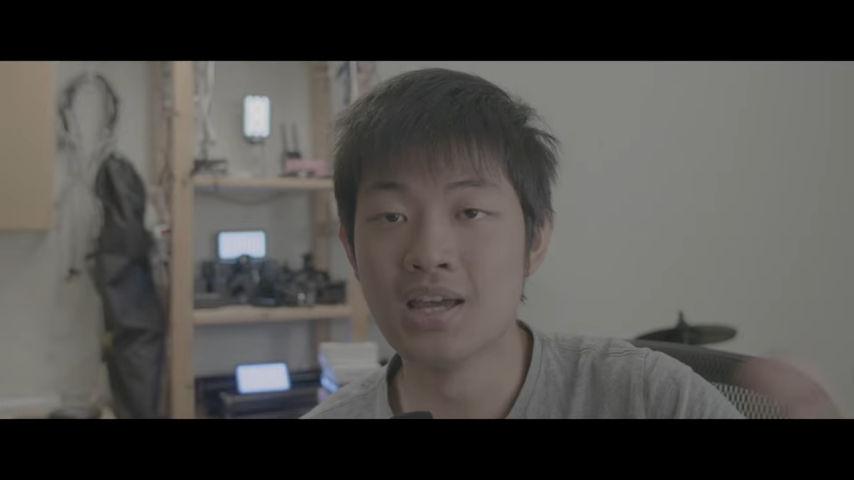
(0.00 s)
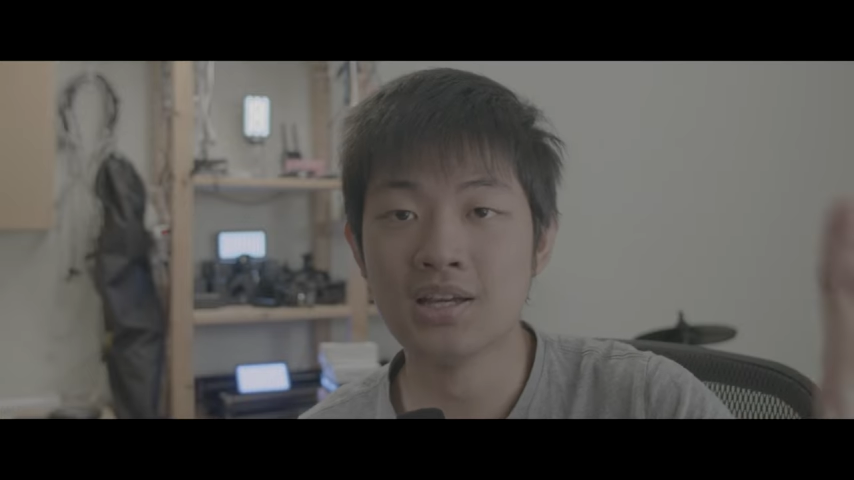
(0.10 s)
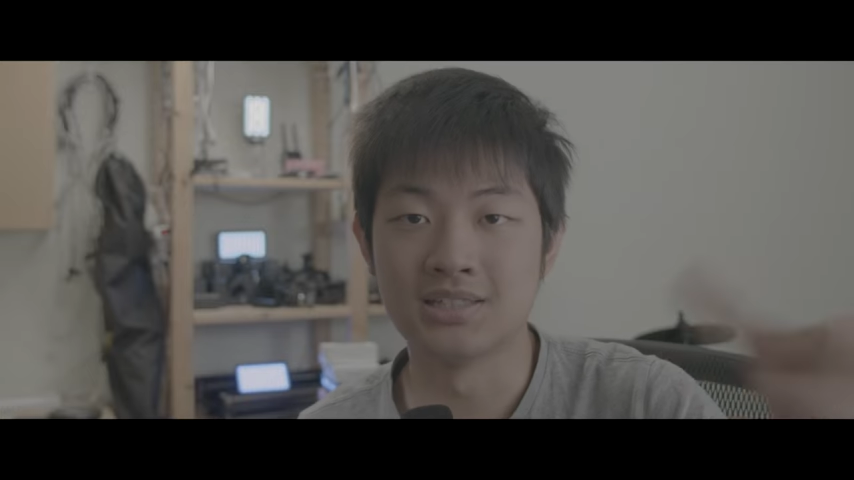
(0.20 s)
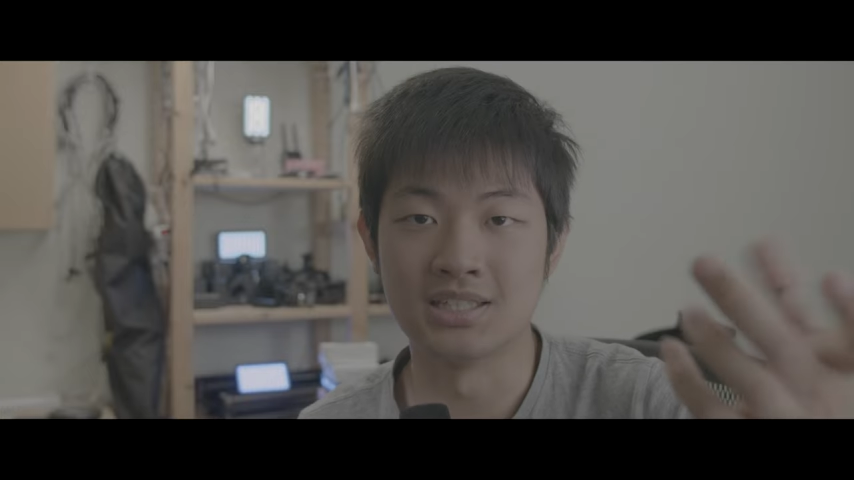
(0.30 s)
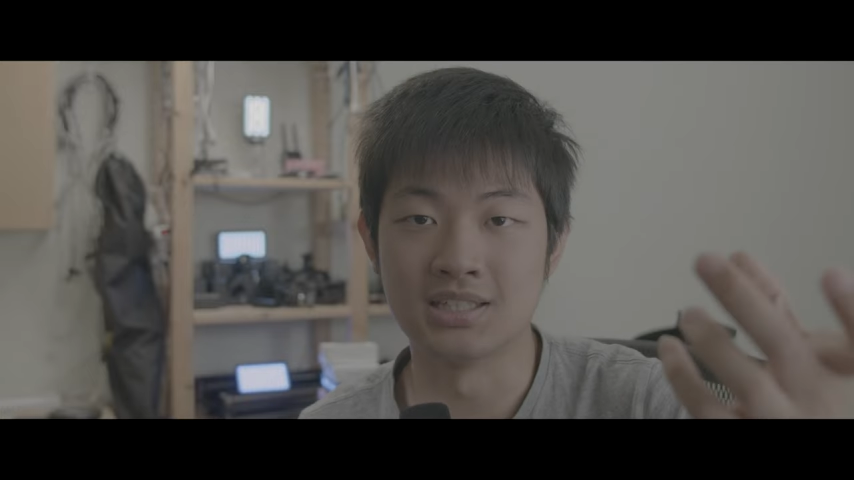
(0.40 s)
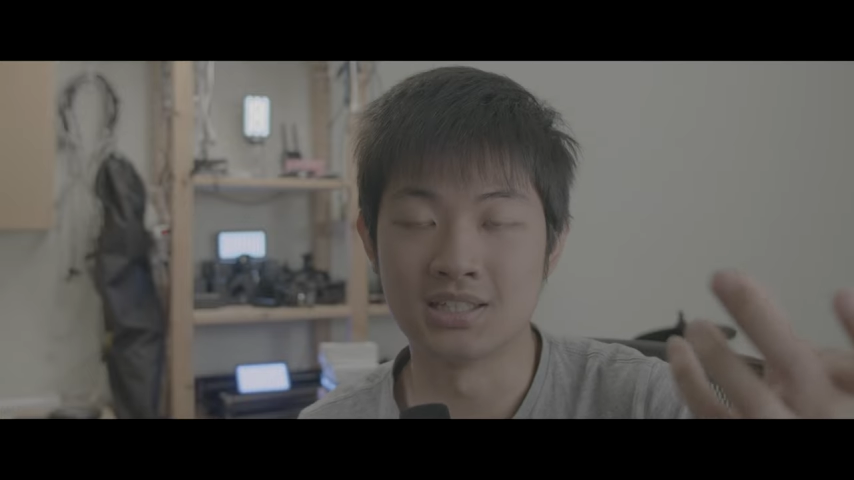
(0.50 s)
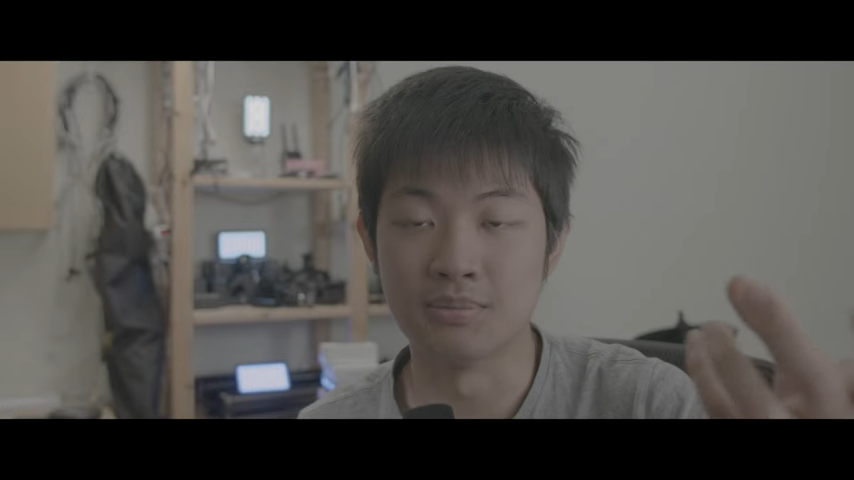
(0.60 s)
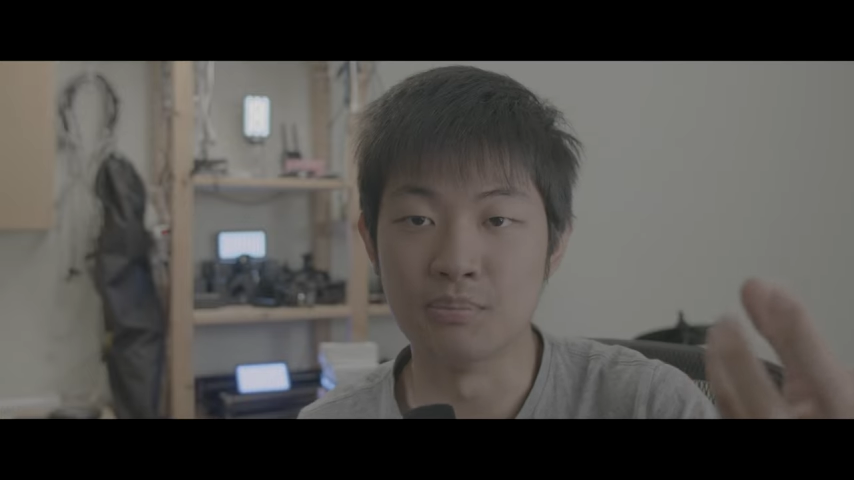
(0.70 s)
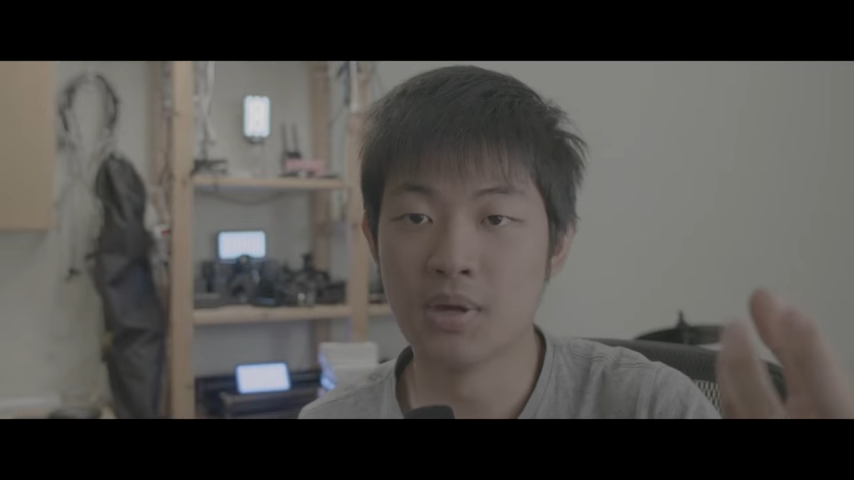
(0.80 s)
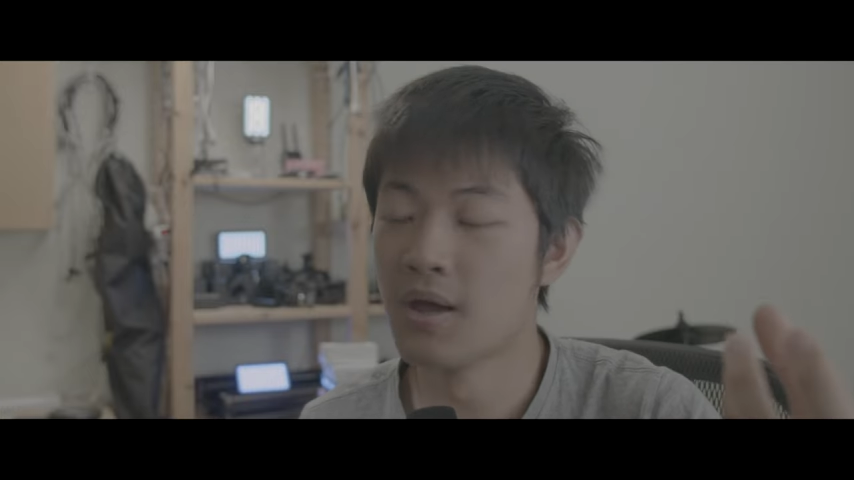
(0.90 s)

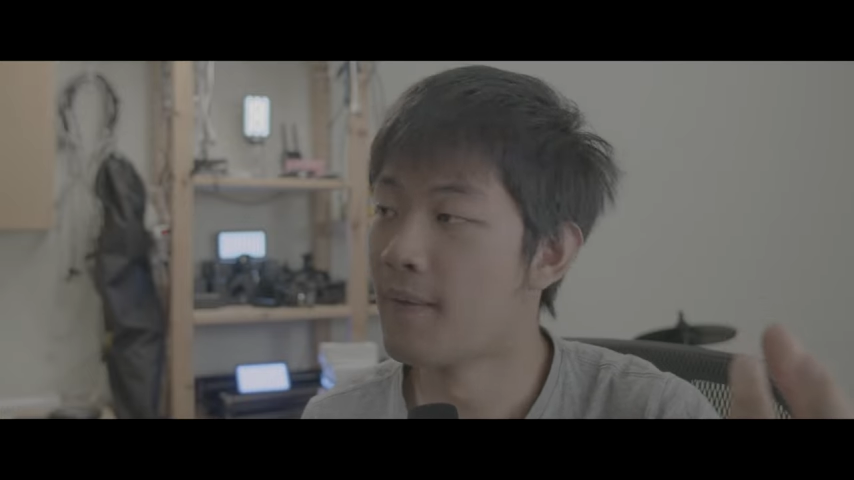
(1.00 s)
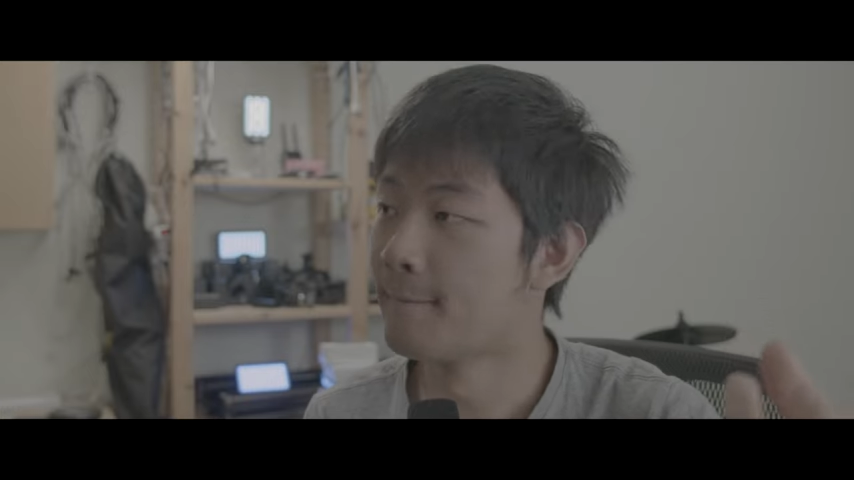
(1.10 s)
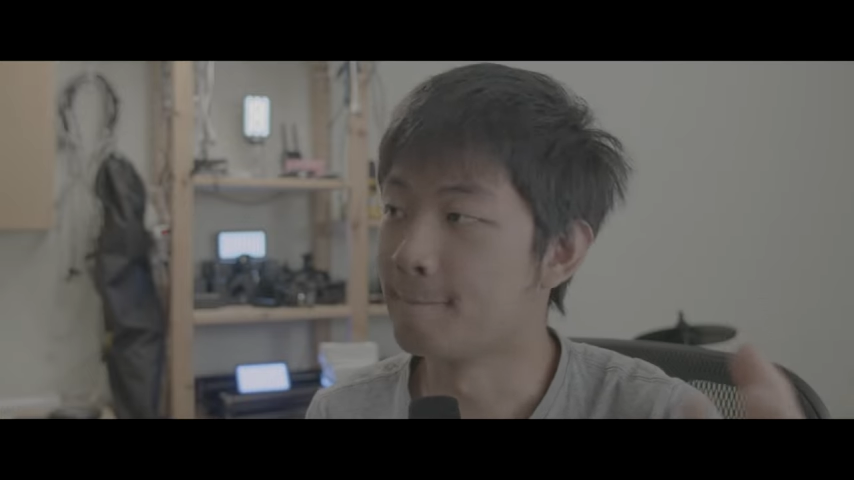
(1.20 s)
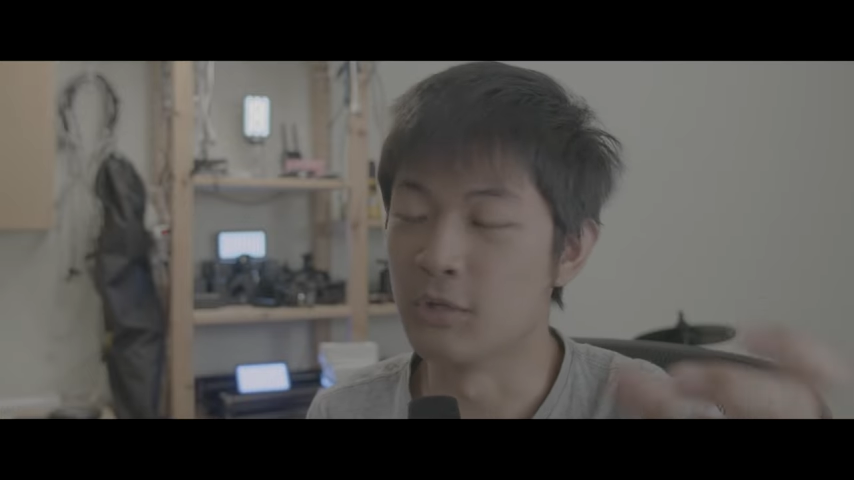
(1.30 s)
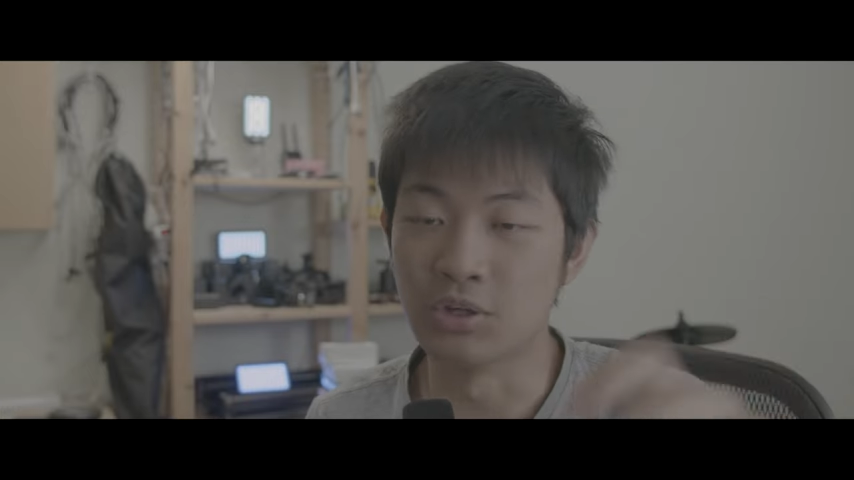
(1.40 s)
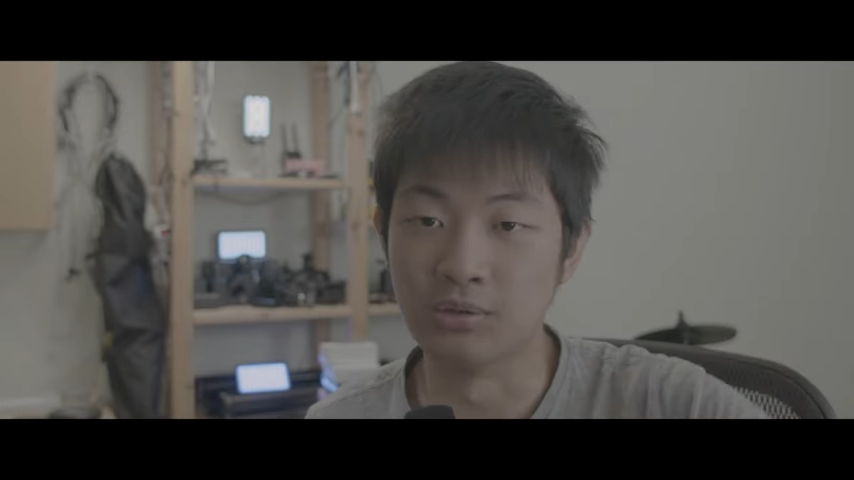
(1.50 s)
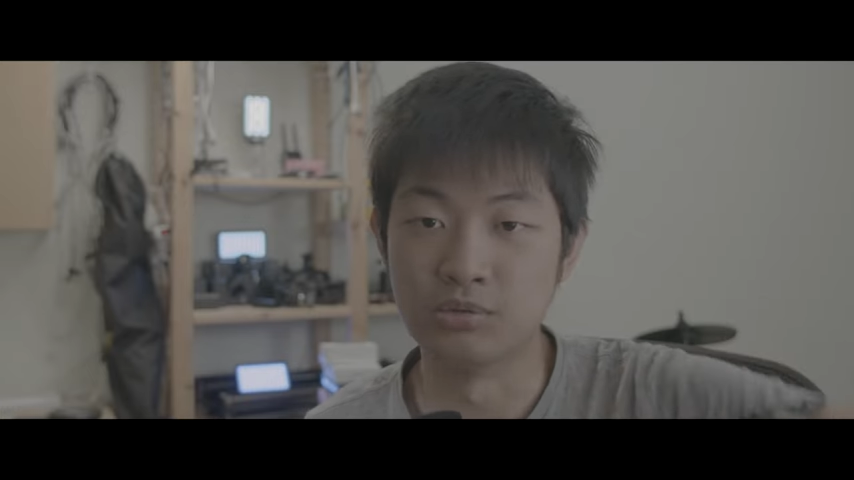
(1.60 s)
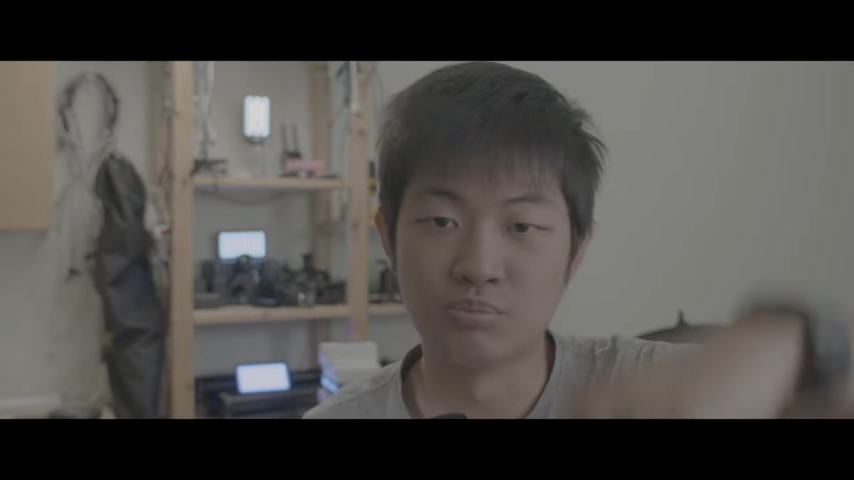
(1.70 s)
system you could